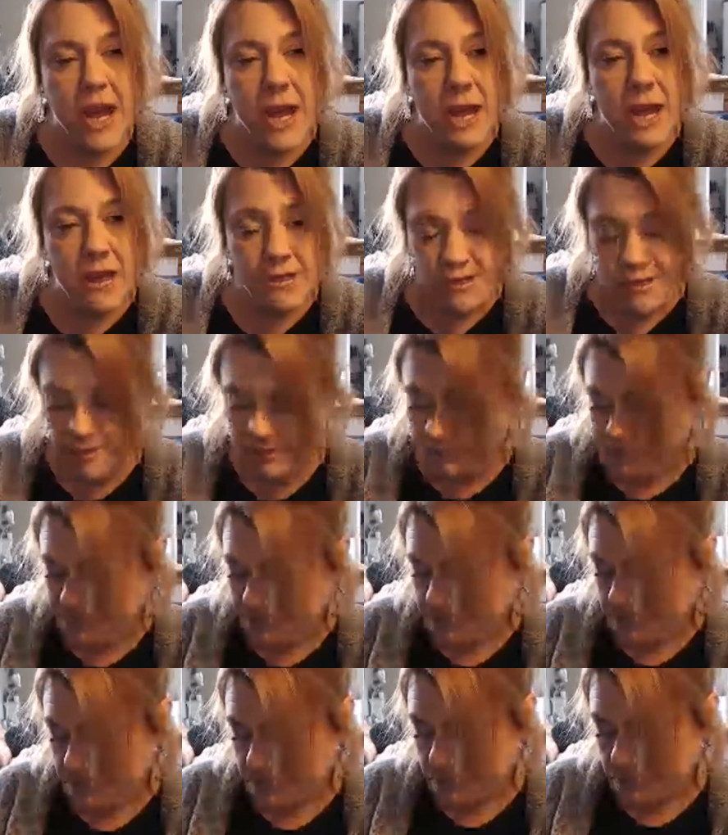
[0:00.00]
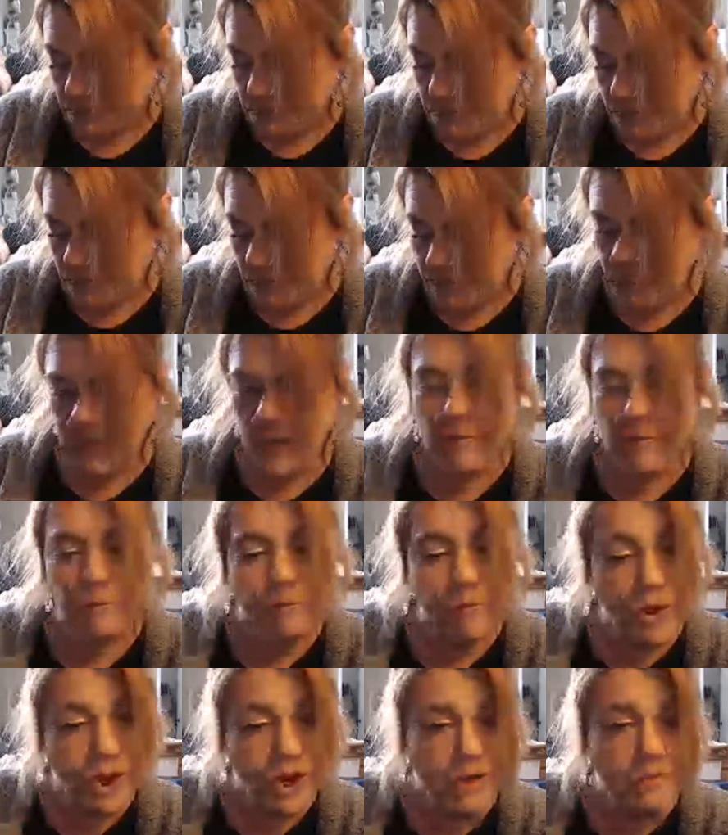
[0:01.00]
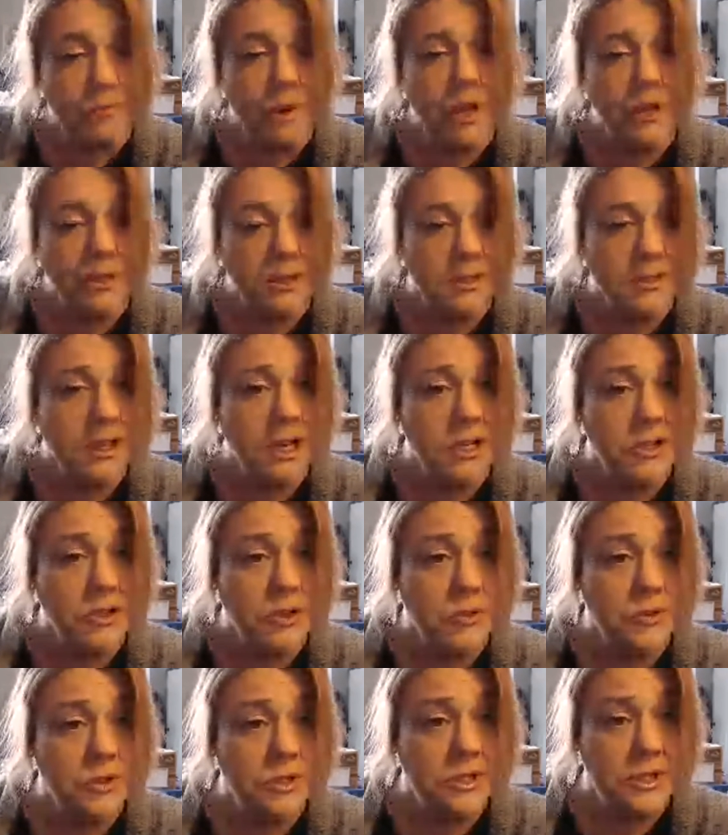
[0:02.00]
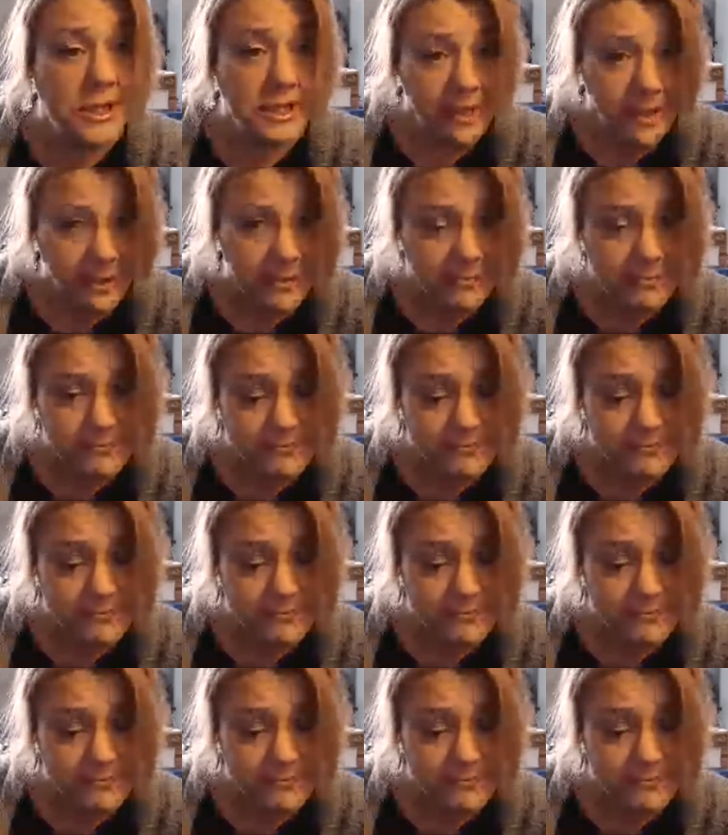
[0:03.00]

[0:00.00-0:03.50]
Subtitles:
as burning Palo Santo stick.